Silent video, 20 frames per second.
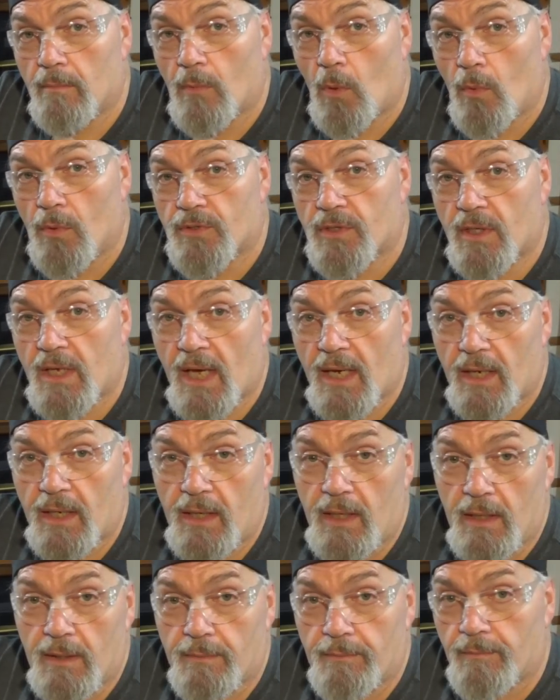I was kind
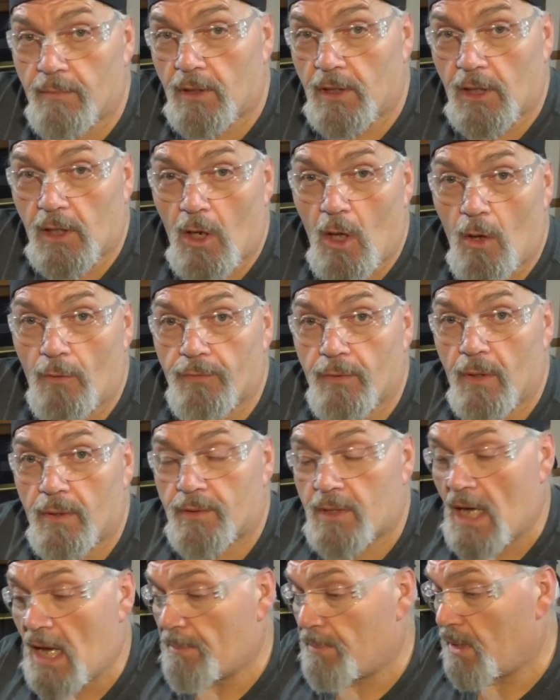of get a little off
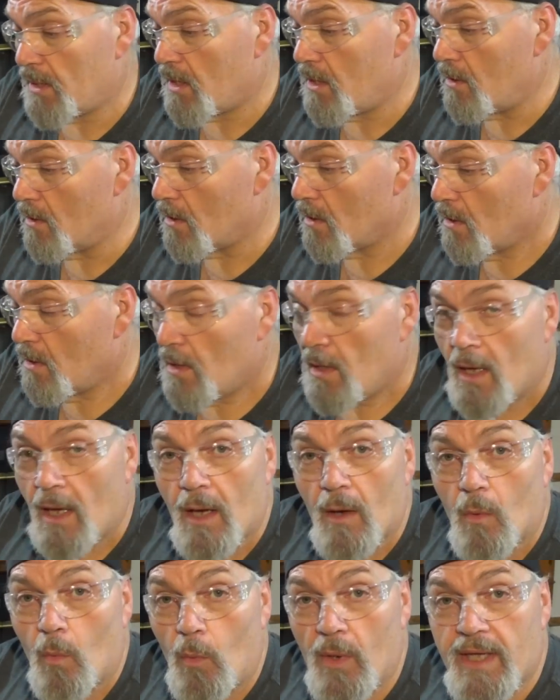topic here.
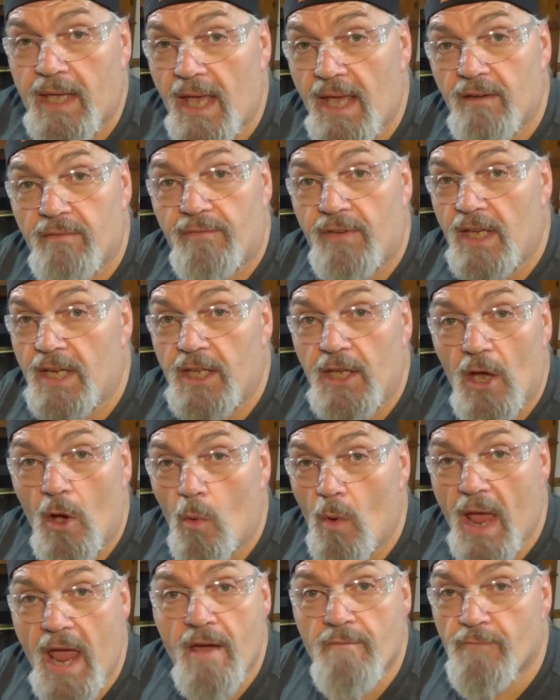We can't
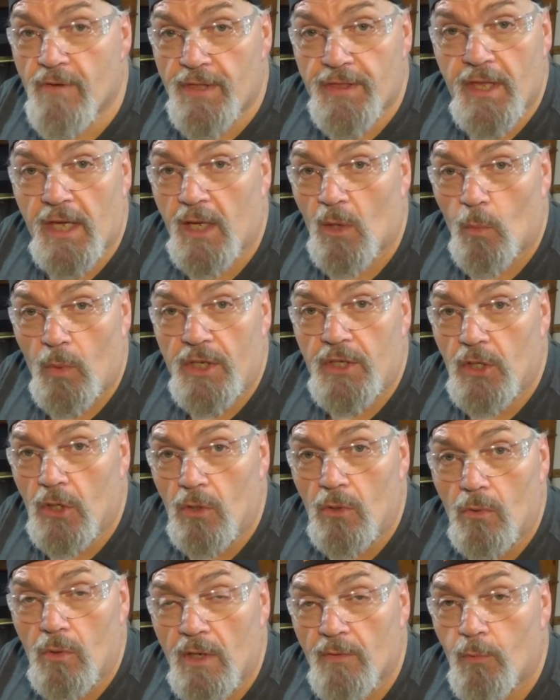video everything we
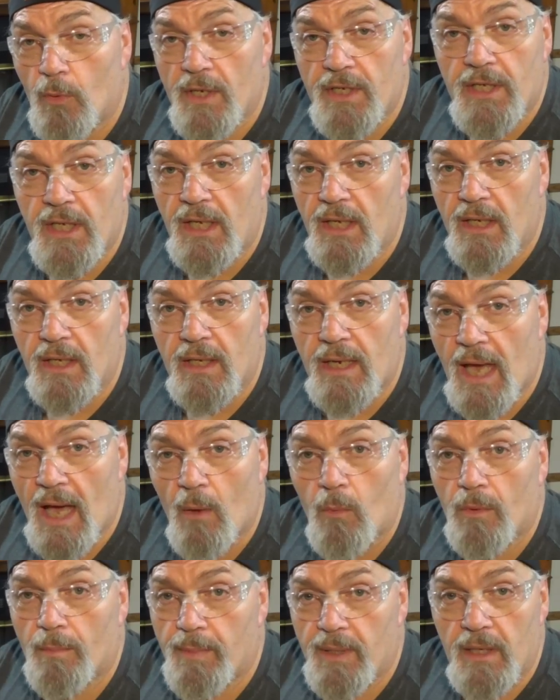do. If we did,
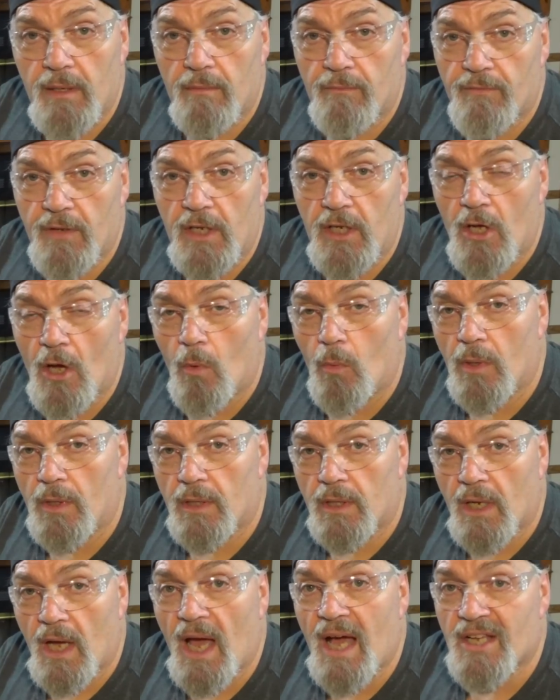I would be
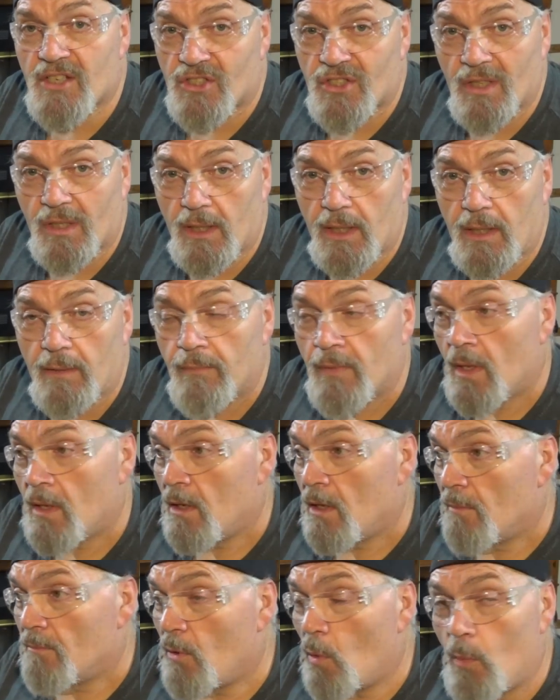videoing constantly
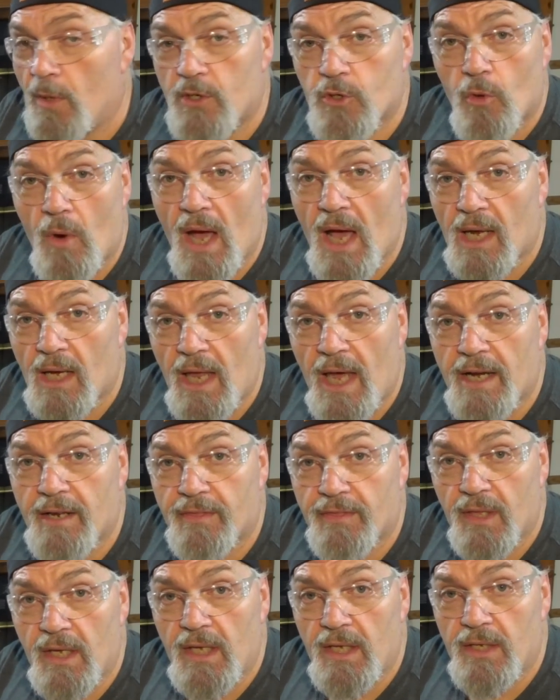but we try a lot
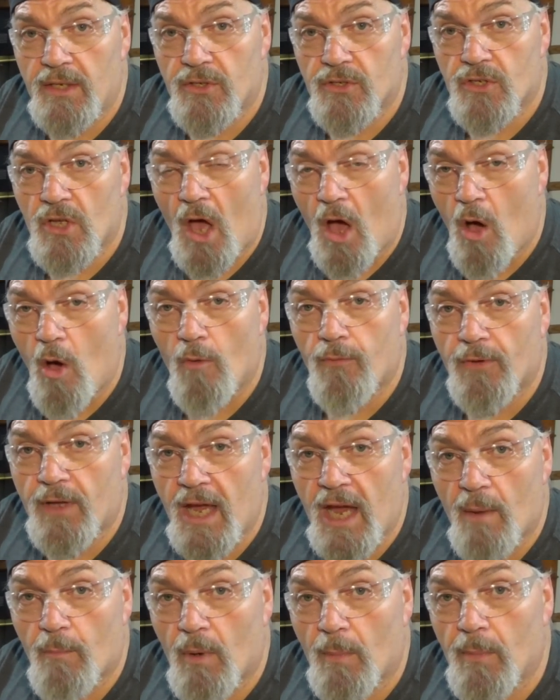of things off
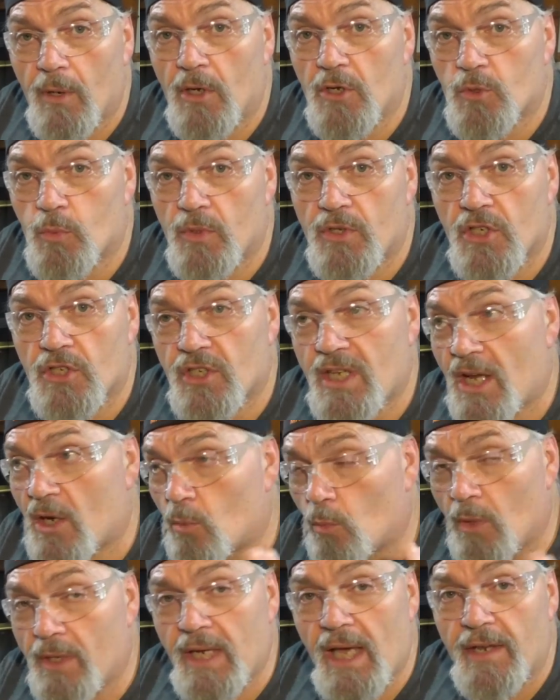camera because we just got
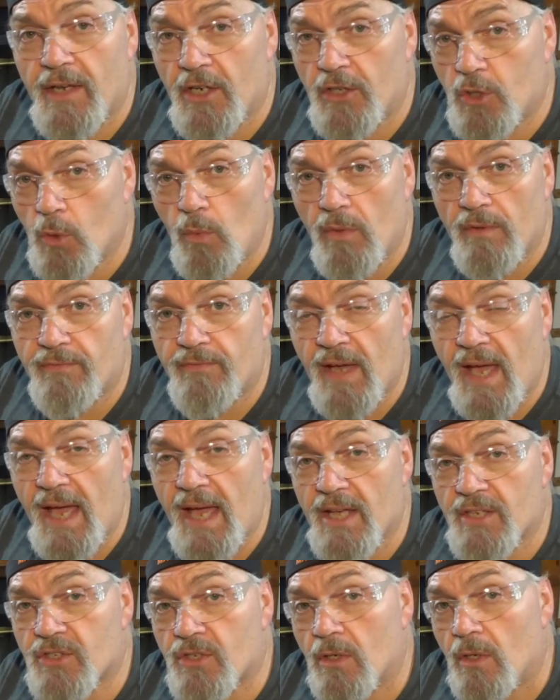to run down there, do it
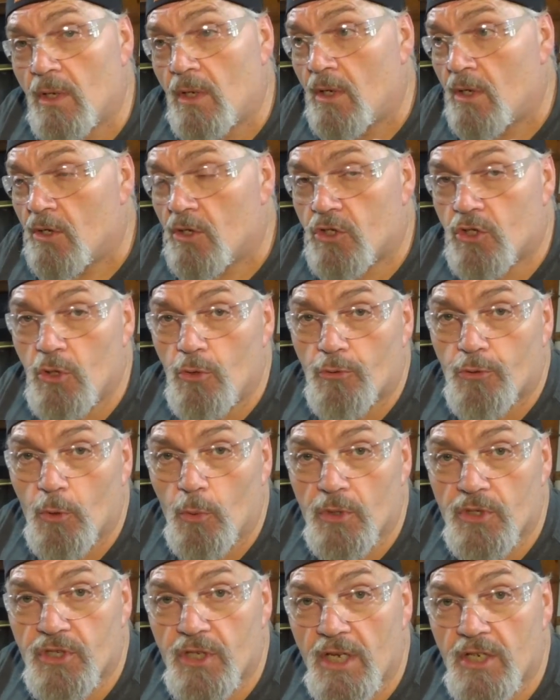fast, shoot
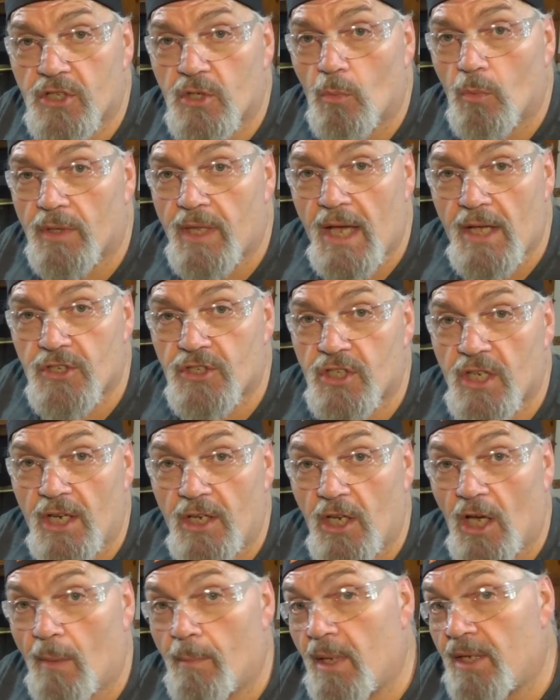through a session without
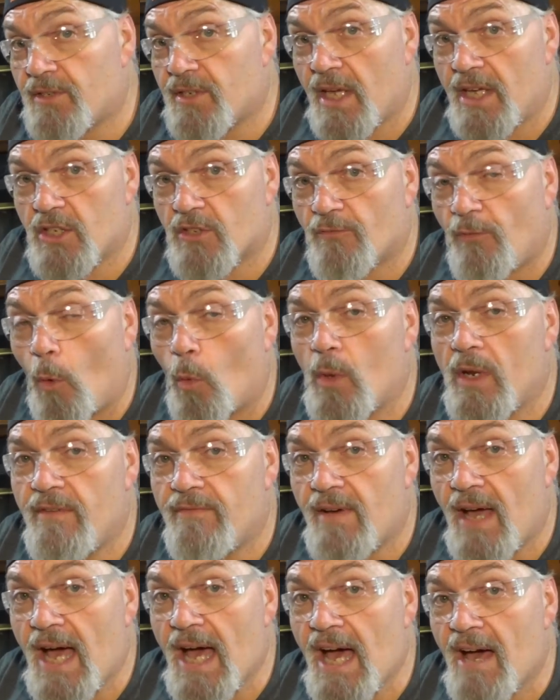setting up. It takes
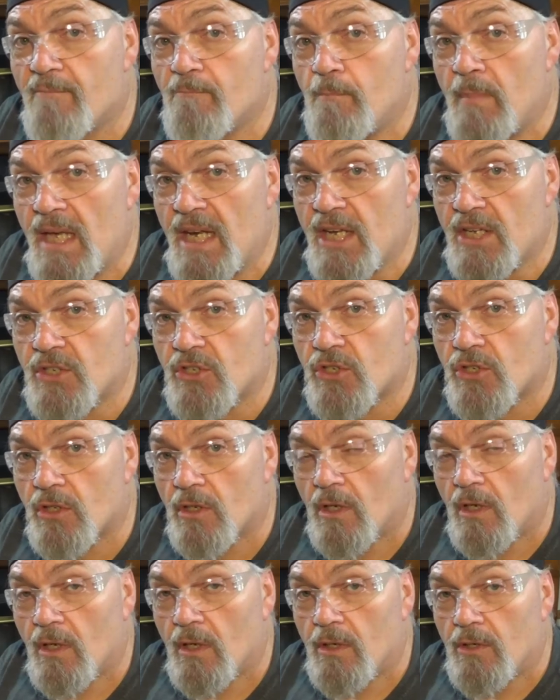45
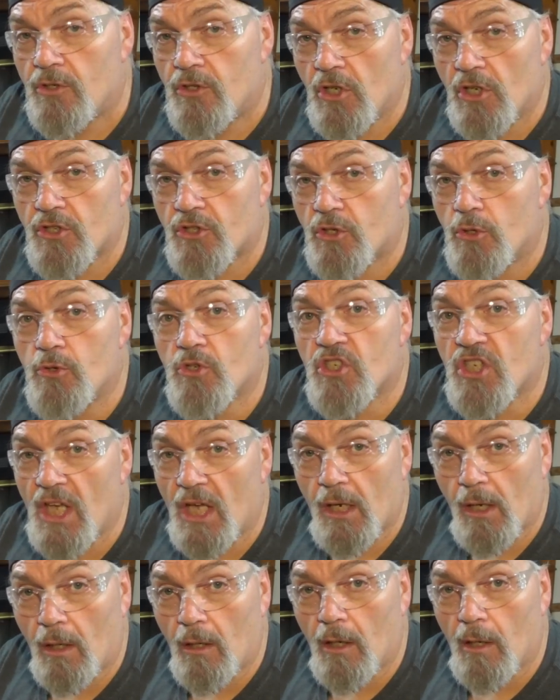minutes just to
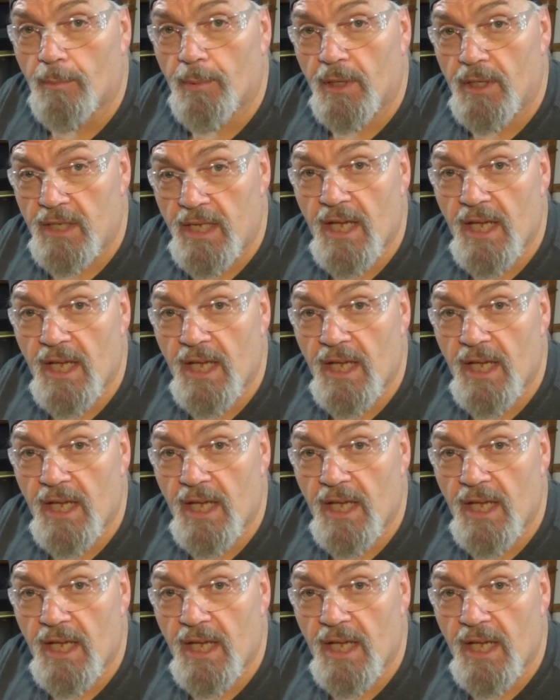set up.